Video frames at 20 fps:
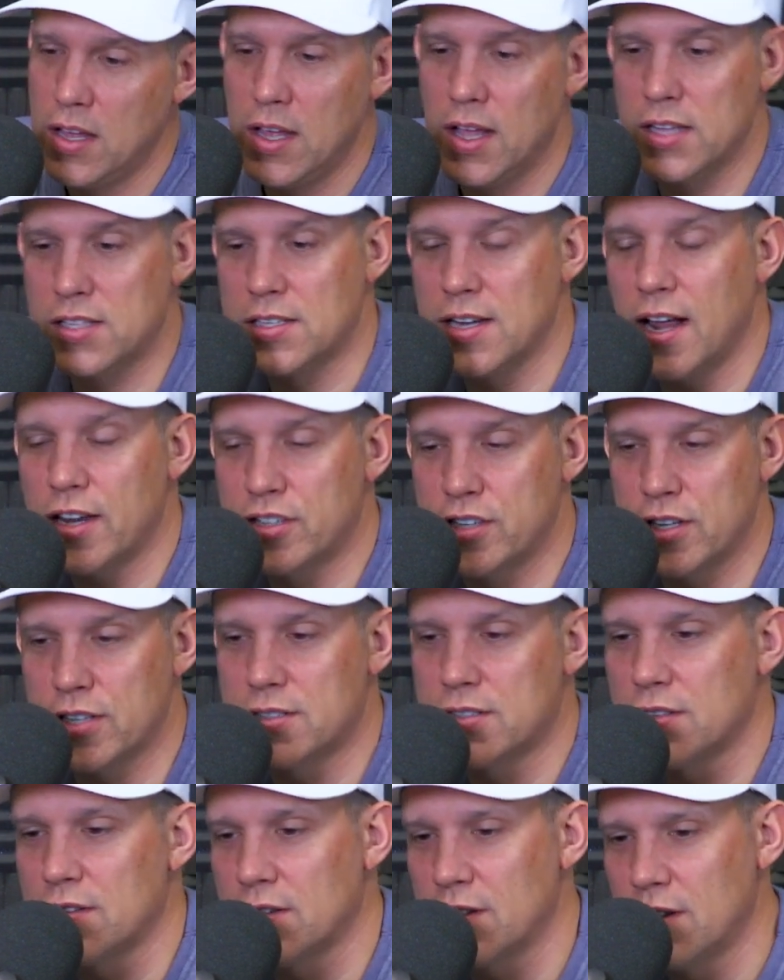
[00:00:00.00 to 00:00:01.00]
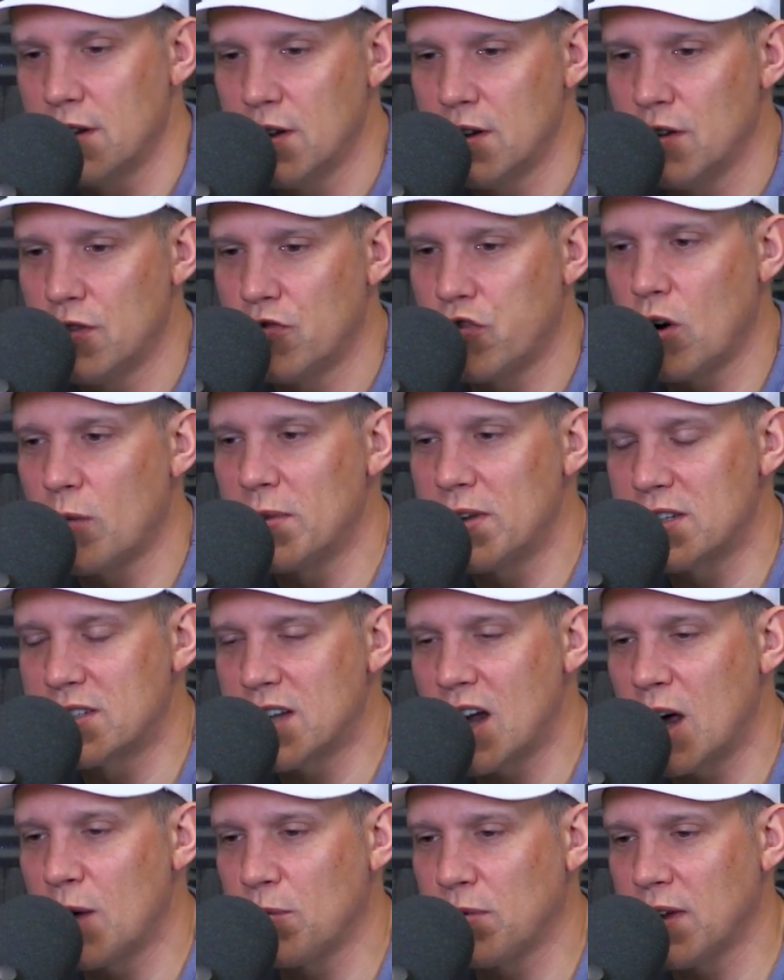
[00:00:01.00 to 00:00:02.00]
it's not just from his
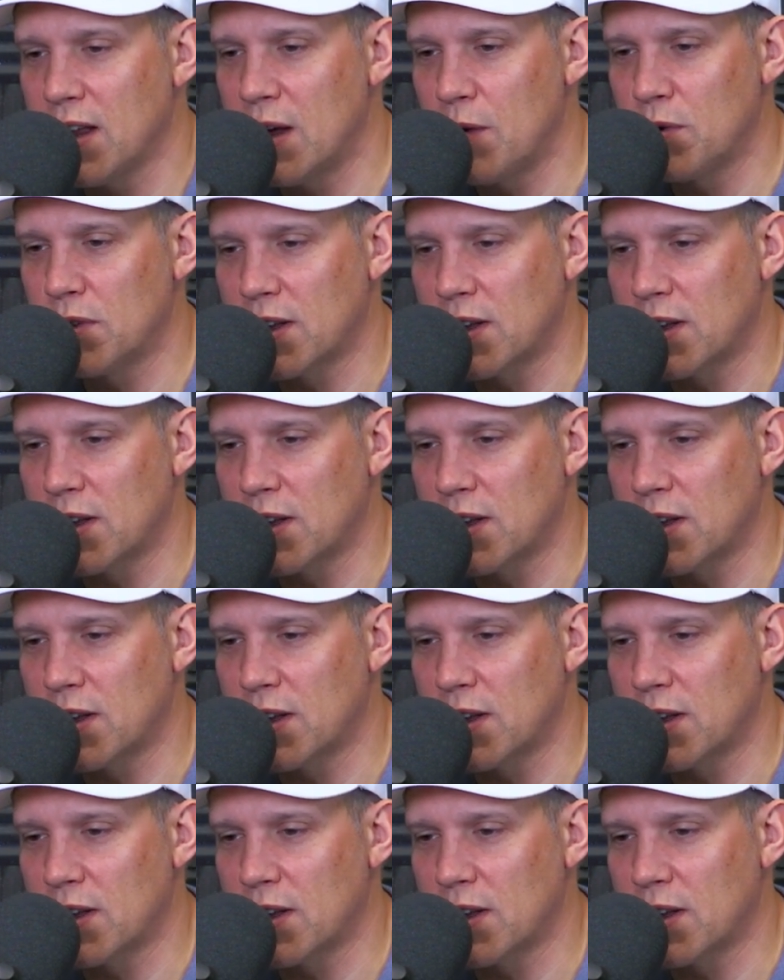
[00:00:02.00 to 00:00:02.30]
time playing